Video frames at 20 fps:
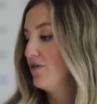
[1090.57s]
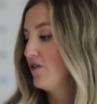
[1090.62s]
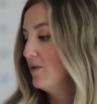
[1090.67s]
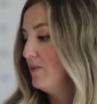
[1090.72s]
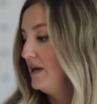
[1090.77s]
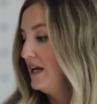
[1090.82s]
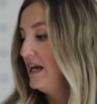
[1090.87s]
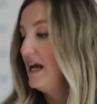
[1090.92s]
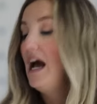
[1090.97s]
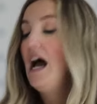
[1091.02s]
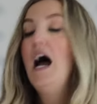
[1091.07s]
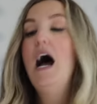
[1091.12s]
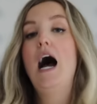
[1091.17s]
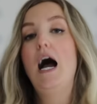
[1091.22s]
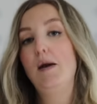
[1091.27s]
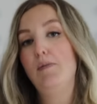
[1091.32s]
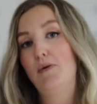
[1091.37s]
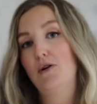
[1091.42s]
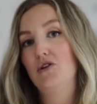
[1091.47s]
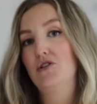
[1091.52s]
For me,
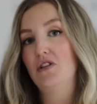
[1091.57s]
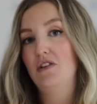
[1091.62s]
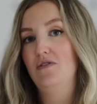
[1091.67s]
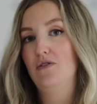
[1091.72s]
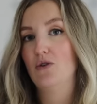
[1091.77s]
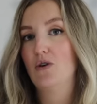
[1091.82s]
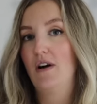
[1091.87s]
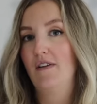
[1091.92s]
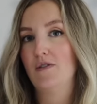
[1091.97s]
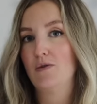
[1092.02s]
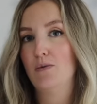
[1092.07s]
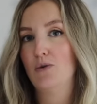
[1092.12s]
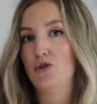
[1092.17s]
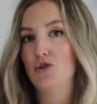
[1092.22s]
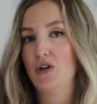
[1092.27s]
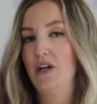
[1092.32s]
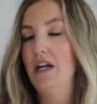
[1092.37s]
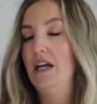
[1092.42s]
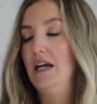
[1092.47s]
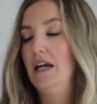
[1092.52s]
I personally feel comfortable
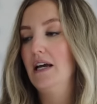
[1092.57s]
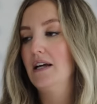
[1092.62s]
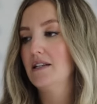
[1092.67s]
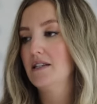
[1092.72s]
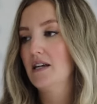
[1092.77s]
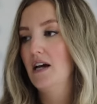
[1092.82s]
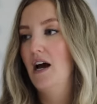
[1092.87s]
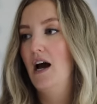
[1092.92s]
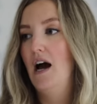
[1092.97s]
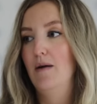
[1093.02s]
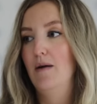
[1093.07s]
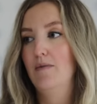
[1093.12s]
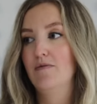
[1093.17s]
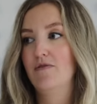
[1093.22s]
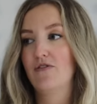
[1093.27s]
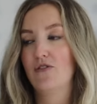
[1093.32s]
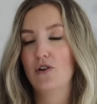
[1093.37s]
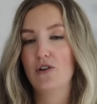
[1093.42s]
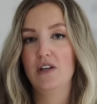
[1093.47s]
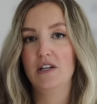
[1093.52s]
drinking it
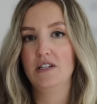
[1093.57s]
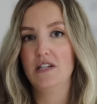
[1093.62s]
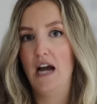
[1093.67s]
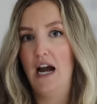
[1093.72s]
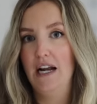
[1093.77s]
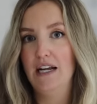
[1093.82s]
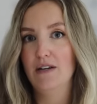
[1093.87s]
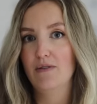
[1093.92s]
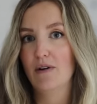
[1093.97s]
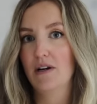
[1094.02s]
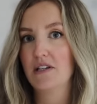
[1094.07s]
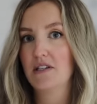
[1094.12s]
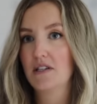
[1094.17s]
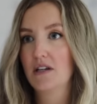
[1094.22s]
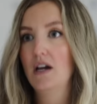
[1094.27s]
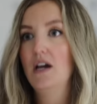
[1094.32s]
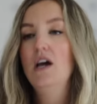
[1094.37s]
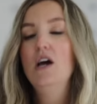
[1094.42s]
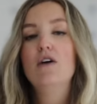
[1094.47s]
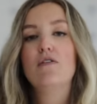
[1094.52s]
for the tiny
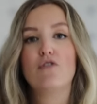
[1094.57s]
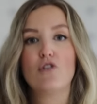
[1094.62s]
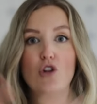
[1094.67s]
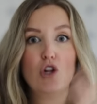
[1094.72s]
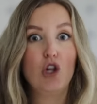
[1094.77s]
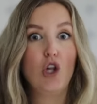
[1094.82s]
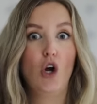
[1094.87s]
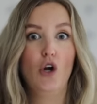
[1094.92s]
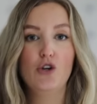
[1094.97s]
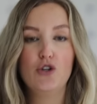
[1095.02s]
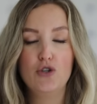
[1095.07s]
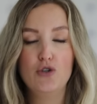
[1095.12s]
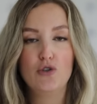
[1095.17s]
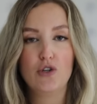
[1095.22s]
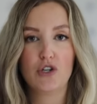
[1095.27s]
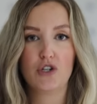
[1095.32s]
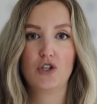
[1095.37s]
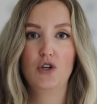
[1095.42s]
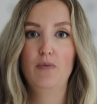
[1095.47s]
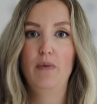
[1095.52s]
risk, for the large
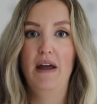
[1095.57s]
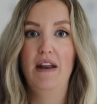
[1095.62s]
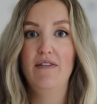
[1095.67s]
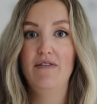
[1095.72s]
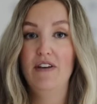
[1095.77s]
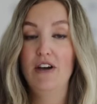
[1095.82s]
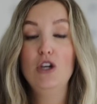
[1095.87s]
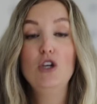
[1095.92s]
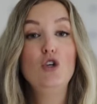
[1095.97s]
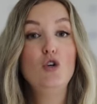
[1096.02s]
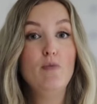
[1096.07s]
nutritional benefit.